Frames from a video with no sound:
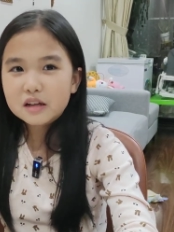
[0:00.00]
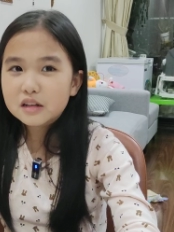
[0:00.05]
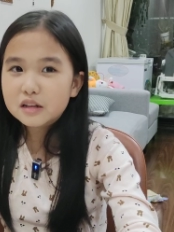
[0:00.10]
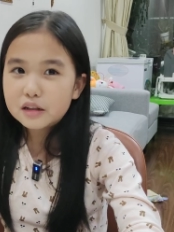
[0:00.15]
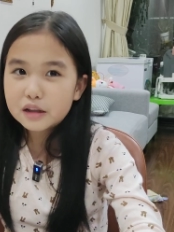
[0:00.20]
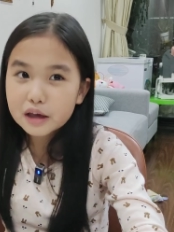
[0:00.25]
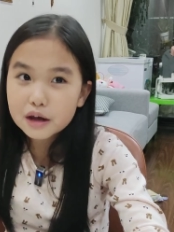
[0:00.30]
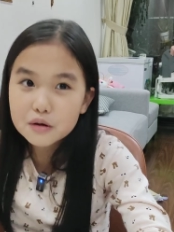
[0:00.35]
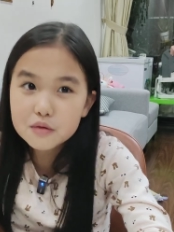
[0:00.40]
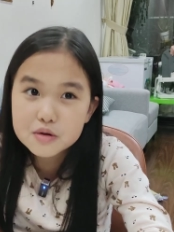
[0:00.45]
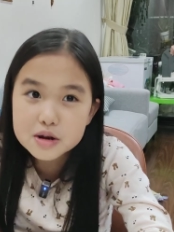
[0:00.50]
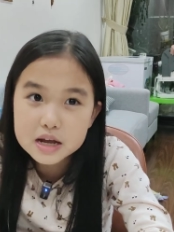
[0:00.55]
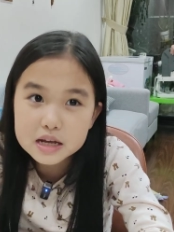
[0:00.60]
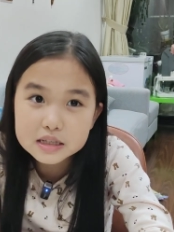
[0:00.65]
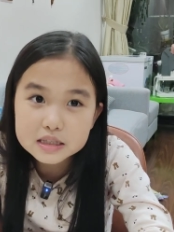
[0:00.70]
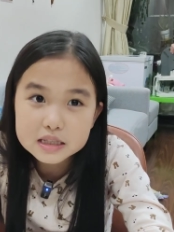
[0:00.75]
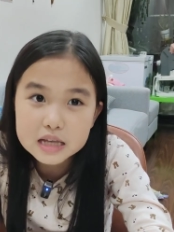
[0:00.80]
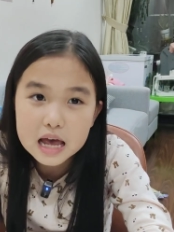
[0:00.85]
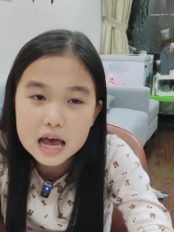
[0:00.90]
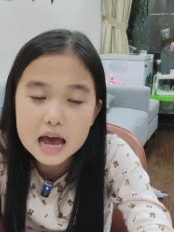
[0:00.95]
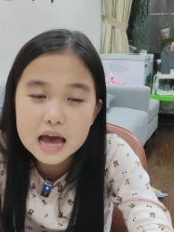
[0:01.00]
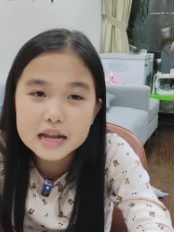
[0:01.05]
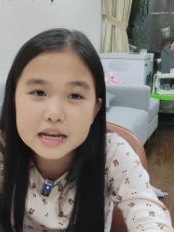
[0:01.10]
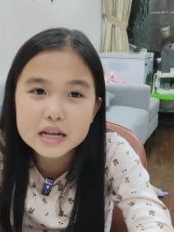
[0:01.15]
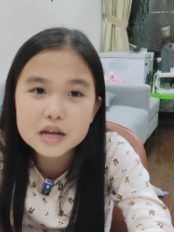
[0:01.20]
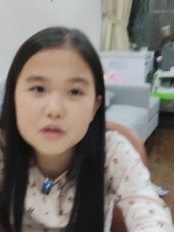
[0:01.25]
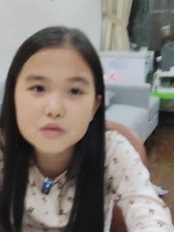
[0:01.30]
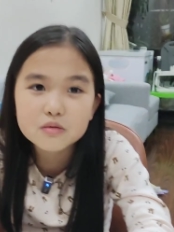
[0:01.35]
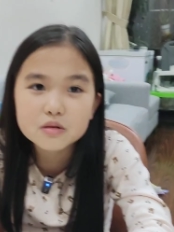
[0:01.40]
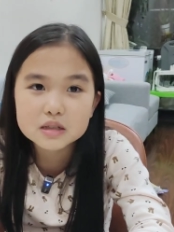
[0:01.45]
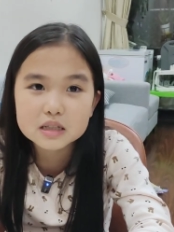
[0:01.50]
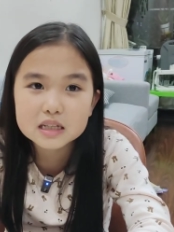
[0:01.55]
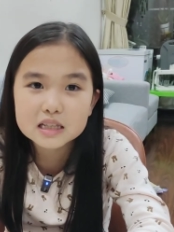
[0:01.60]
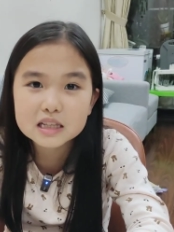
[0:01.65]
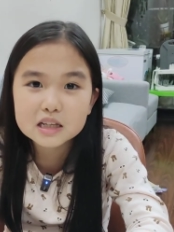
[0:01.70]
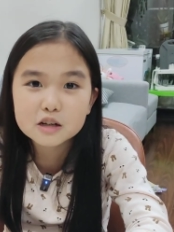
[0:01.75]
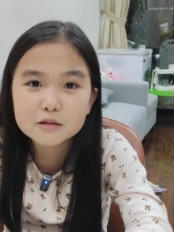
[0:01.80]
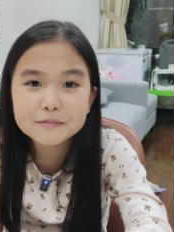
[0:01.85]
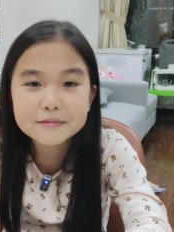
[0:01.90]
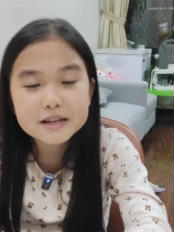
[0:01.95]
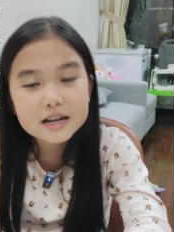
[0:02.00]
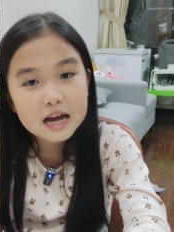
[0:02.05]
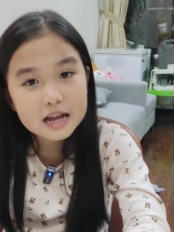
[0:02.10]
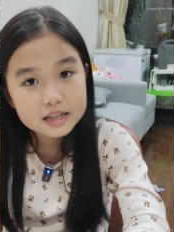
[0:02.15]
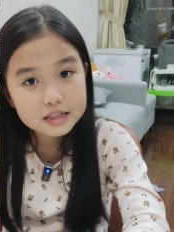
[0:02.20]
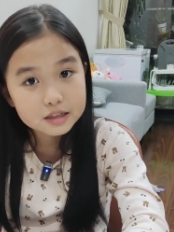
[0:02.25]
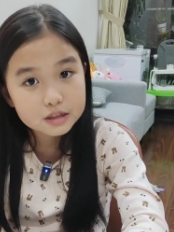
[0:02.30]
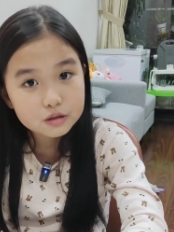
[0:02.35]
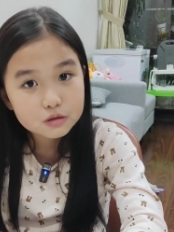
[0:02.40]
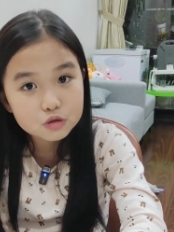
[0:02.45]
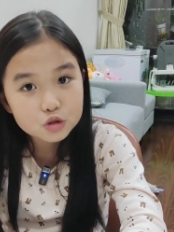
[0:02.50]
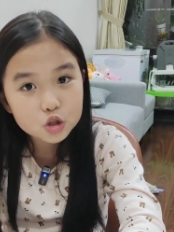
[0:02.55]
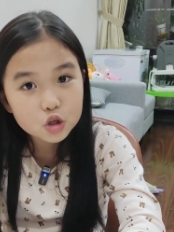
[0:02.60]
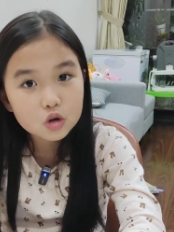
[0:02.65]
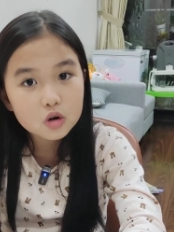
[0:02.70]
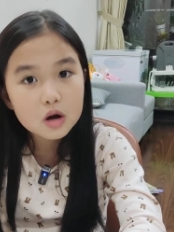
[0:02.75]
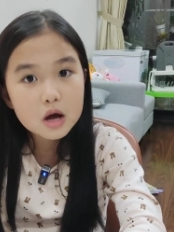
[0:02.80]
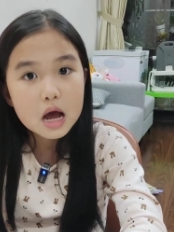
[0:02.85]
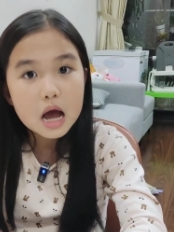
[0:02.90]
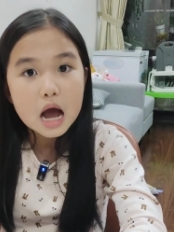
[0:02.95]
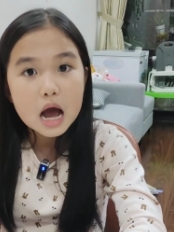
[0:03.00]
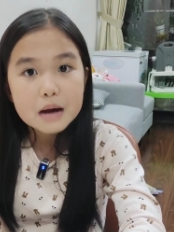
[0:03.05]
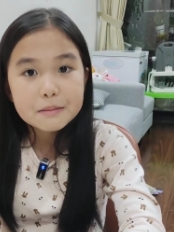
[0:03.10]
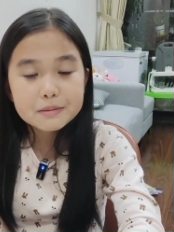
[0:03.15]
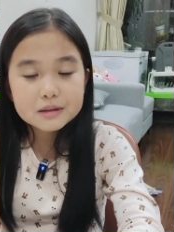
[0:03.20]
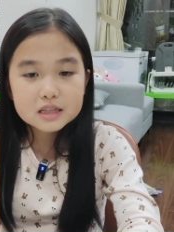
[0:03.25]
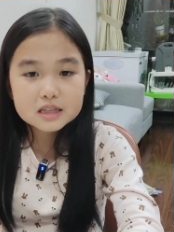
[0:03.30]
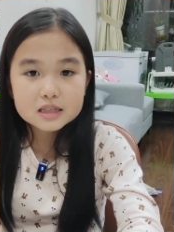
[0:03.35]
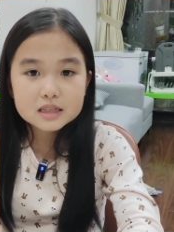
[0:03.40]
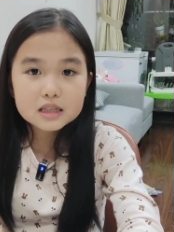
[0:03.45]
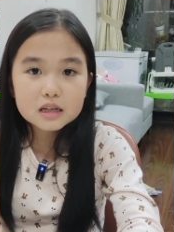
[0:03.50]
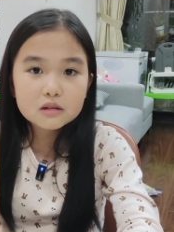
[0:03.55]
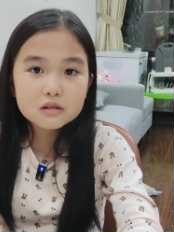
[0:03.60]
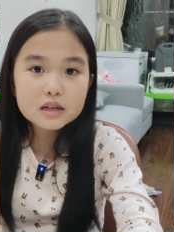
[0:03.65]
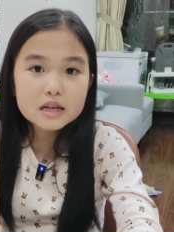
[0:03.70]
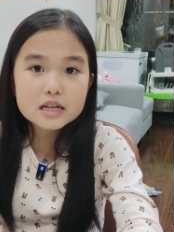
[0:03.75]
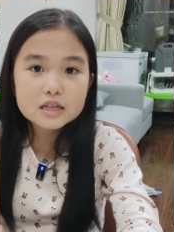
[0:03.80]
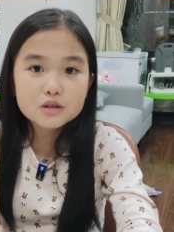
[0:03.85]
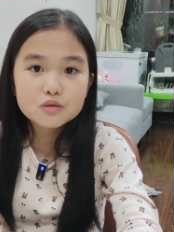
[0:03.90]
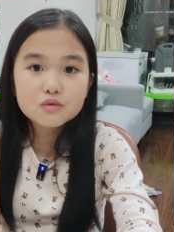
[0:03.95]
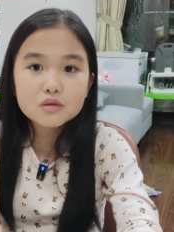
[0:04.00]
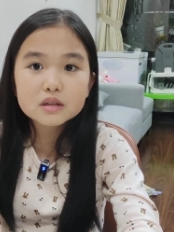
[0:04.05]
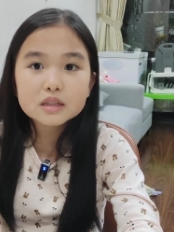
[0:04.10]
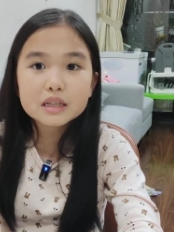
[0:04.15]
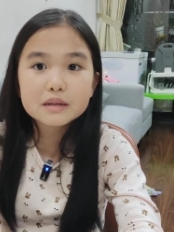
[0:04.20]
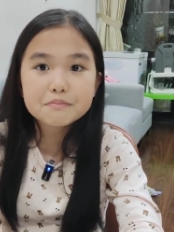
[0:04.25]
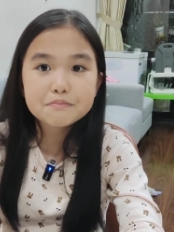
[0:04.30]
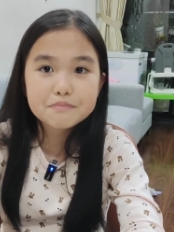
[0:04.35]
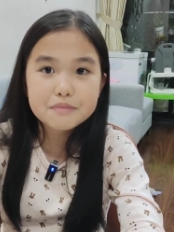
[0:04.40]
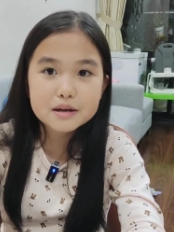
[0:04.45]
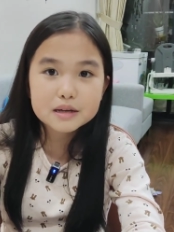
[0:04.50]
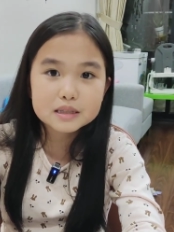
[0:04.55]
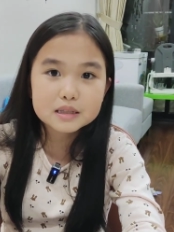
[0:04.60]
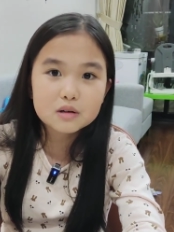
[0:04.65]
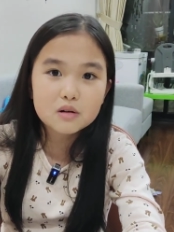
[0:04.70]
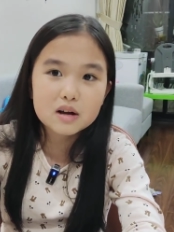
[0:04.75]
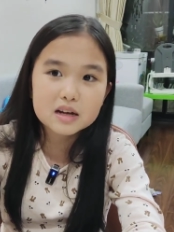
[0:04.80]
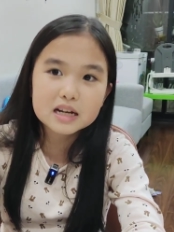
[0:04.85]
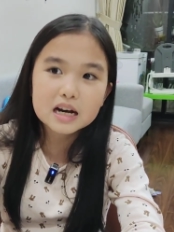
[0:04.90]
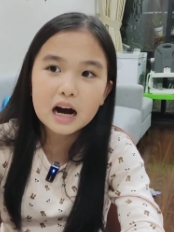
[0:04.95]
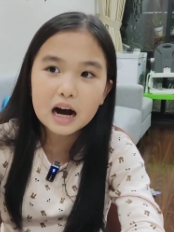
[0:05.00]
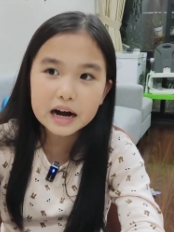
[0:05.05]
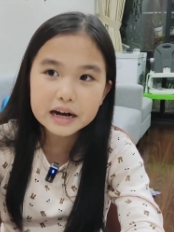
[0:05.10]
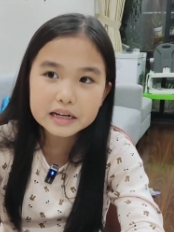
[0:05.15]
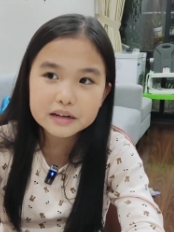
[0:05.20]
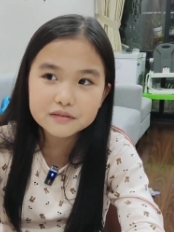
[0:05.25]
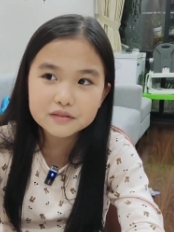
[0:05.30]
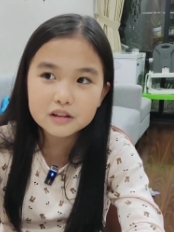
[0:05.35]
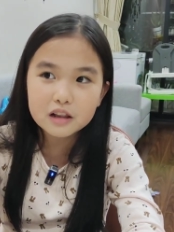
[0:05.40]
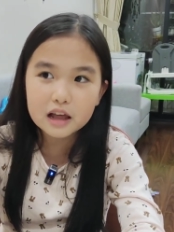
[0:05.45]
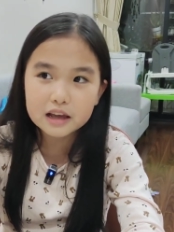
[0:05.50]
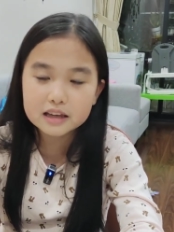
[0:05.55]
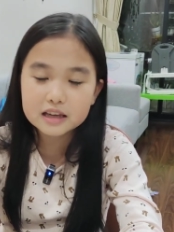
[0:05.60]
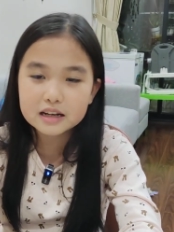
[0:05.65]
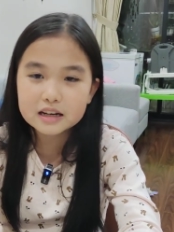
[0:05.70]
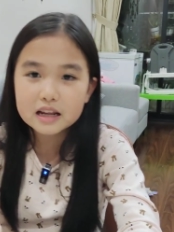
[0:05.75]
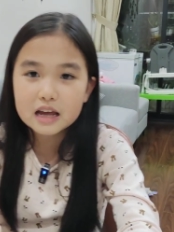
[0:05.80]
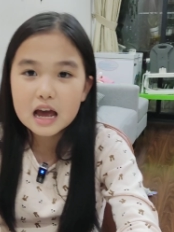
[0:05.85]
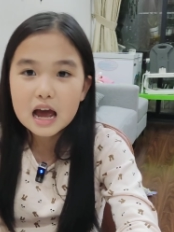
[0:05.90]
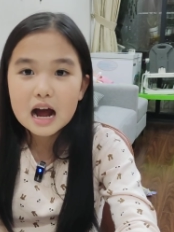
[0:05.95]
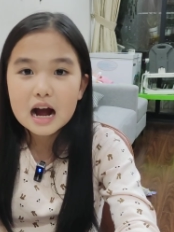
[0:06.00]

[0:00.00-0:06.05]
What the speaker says: hilarious and it was a little bit unusual, but still it's really big, so I kind of like it.